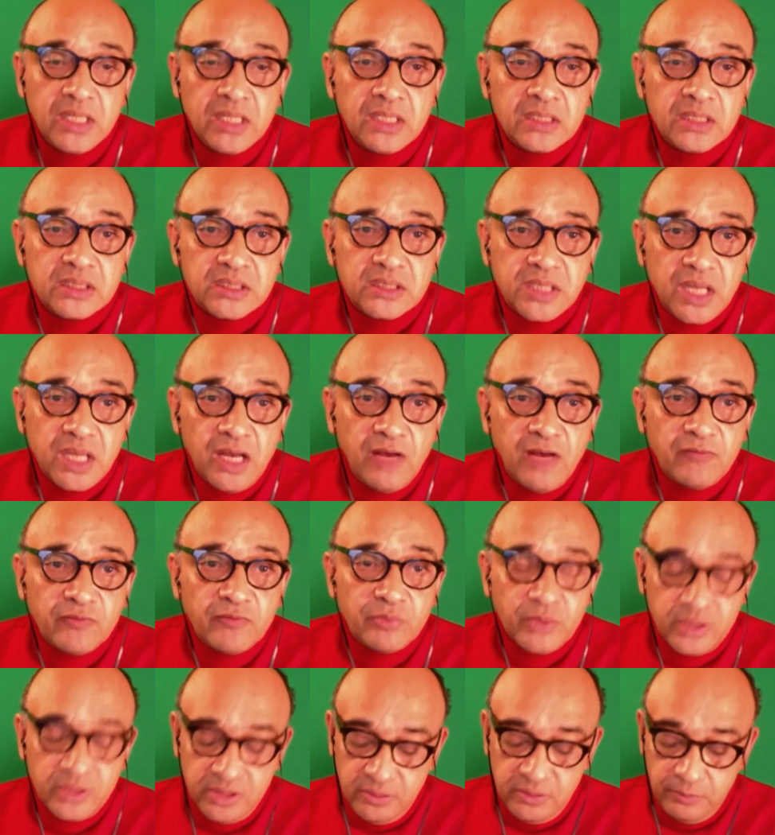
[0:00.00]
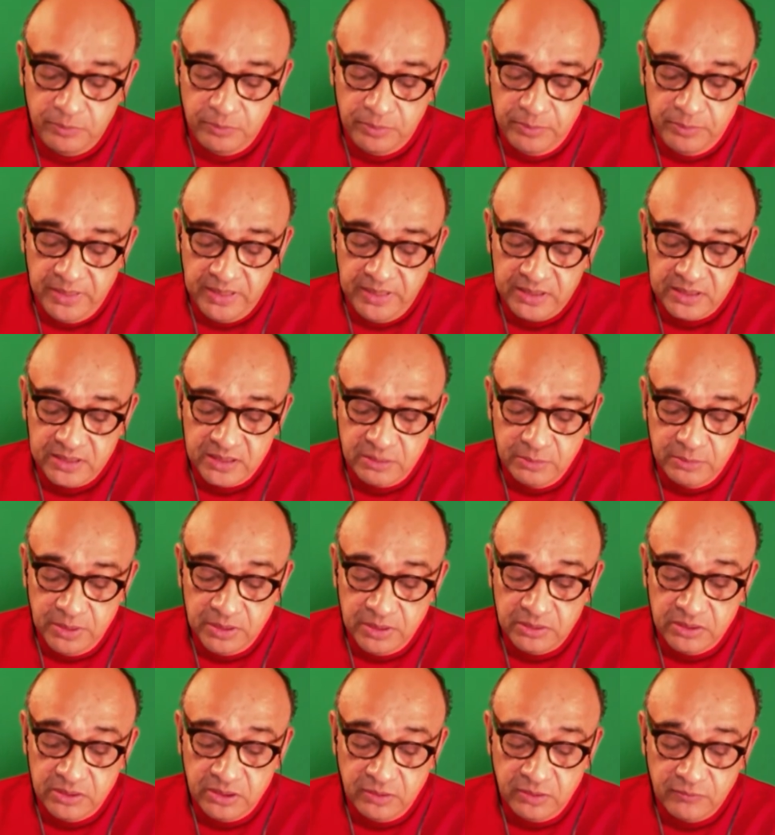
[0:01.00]
staffed with diplomats and
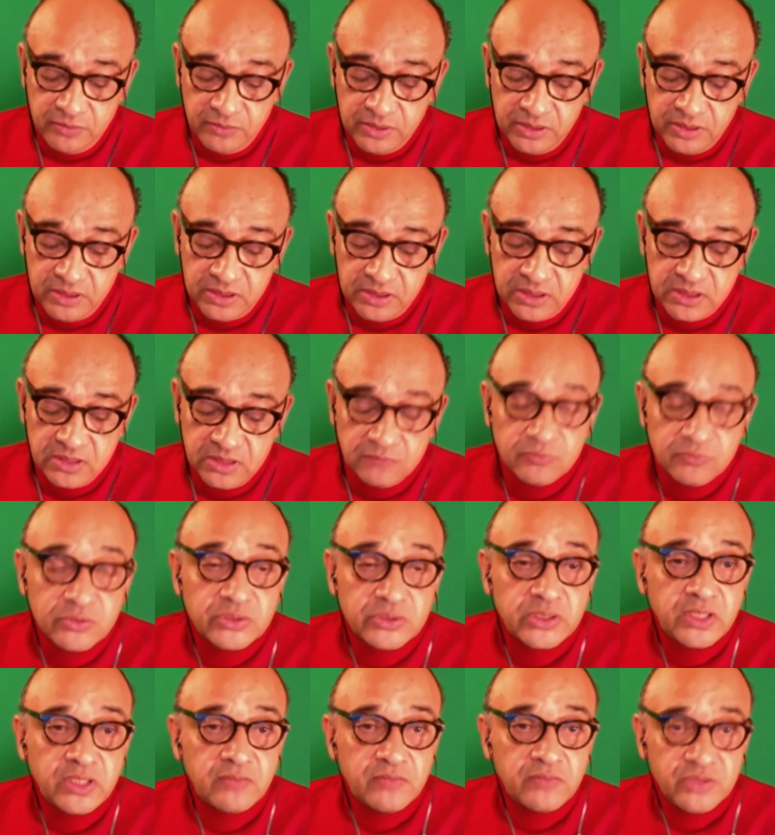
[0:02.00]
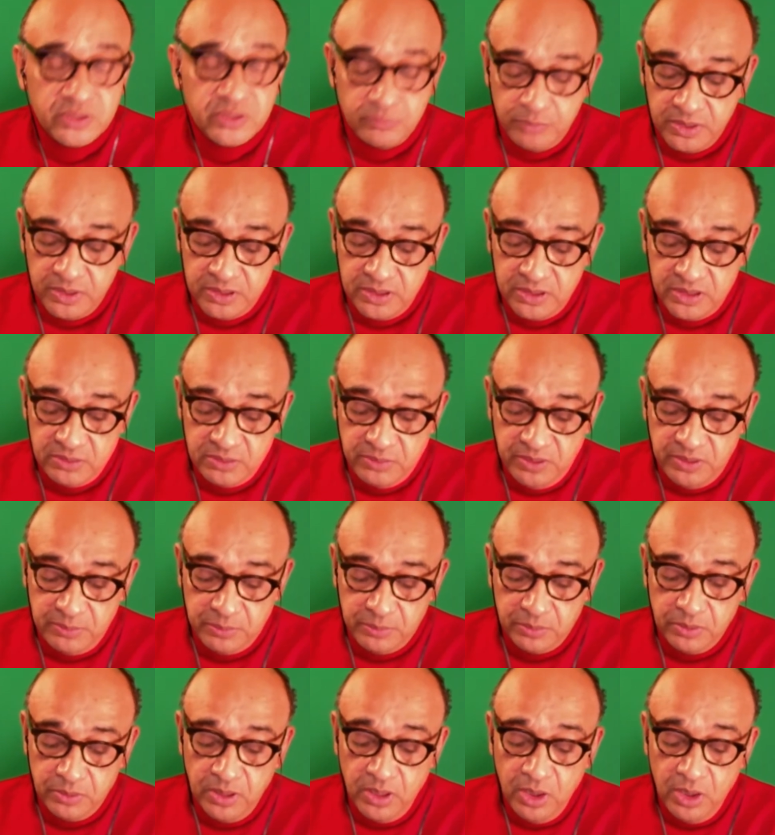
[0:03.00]
military officers and civil servants and business
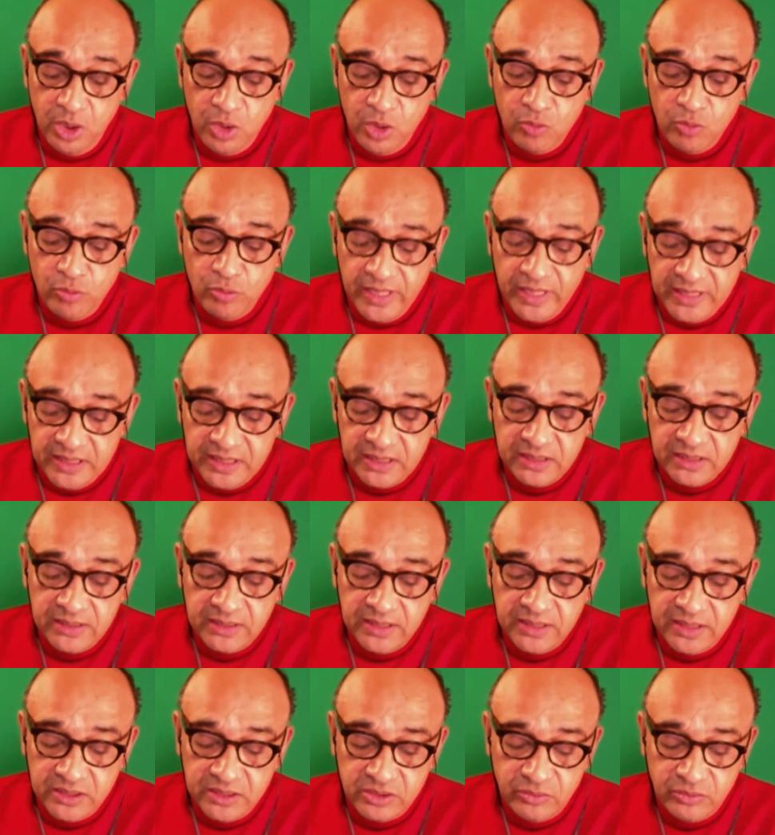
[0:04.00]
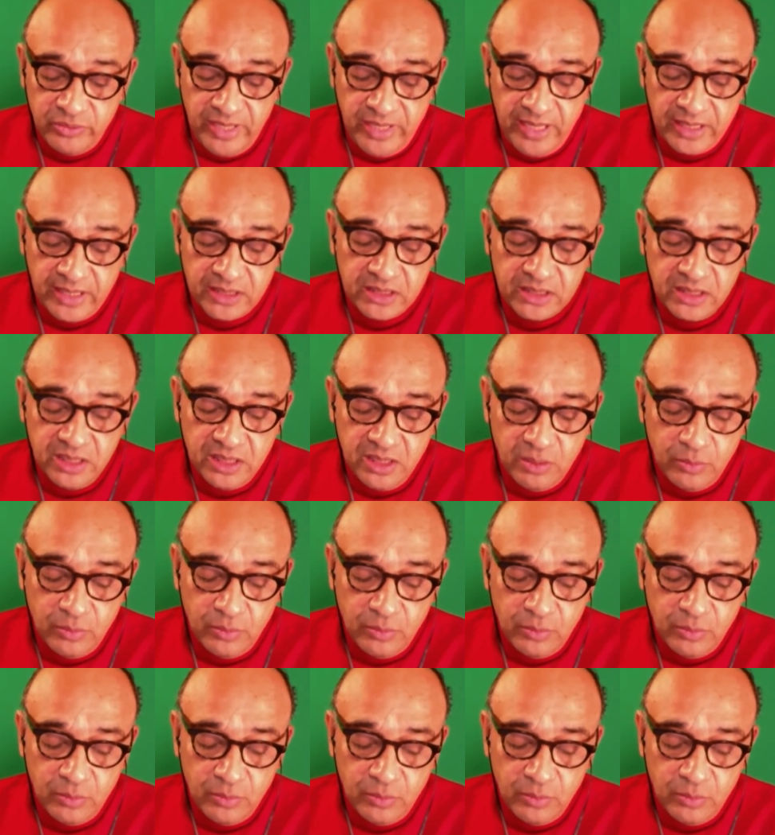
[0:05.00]
people who regularly interact